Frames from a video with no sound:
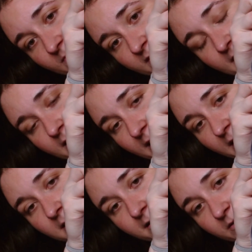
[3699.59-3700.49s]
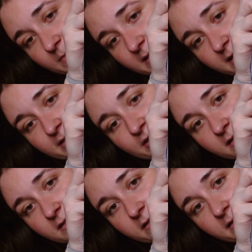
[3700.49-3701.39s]
The colour
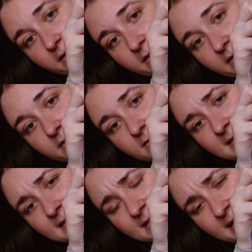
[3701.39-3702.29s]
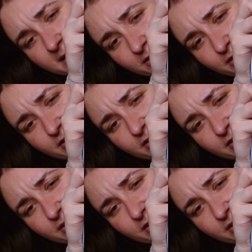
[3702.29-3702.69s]
combination, the stitch